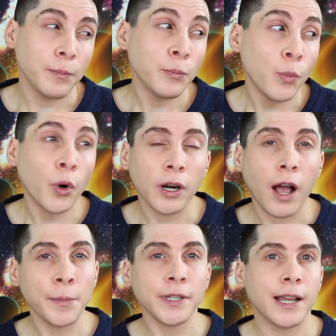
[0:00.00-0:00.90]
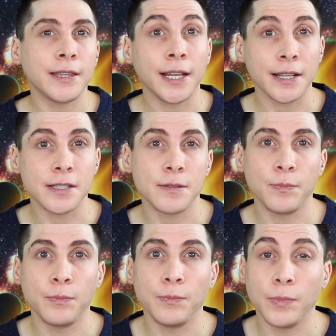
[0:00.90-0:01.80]
more commonly, I think
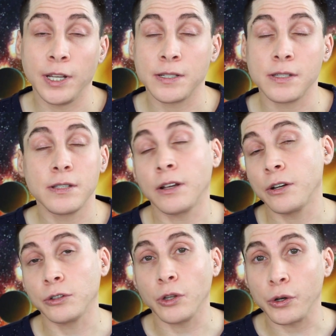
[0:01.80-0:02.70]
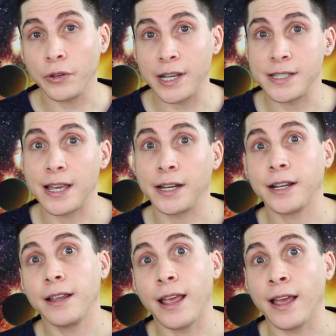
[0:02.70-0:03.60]
it's done under local
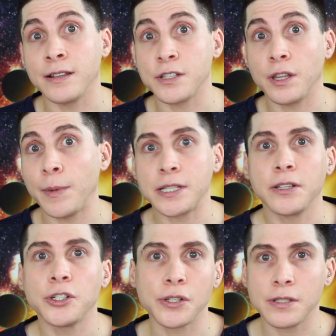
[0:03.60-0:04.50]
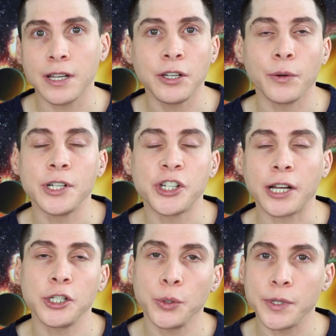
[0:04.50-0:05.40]
anesthetic, and so they basically just
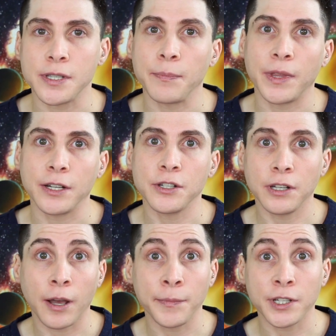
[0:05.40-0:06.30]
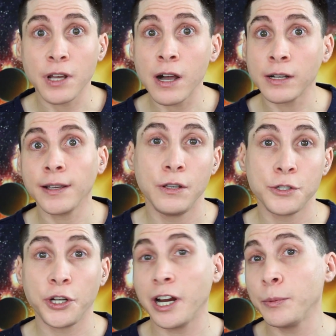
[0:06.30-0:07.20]
inject you with something to numb the tongue,
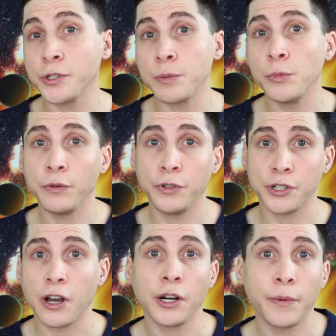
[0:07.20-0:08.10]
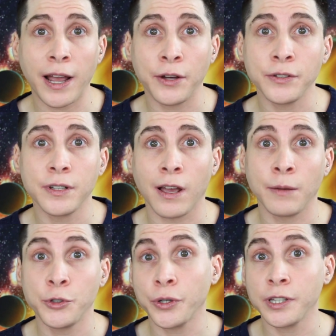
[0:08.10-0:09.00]
so you're able to move your tongue around
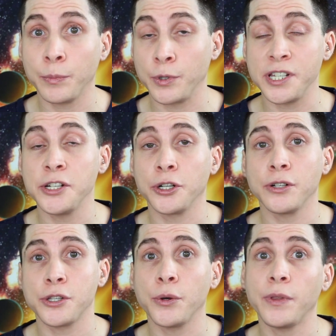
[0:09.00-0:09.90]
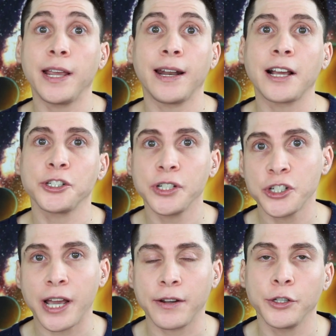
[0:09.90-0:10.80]
during the procedure, so they can actually
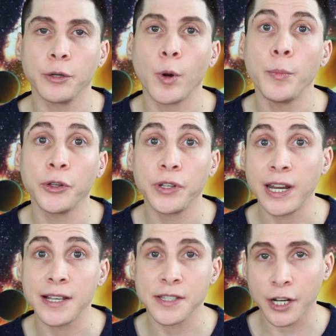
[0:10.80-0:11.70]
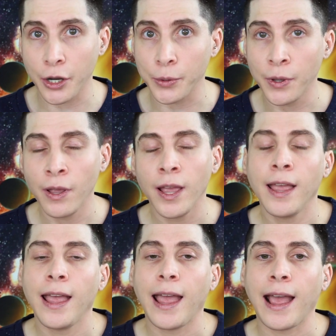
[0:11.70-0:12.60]
check your mobility as they go.
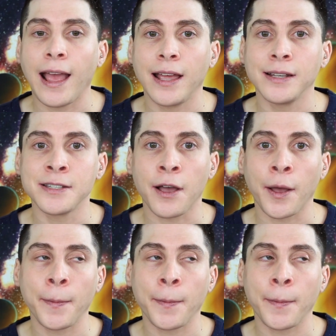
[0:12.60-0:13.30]
And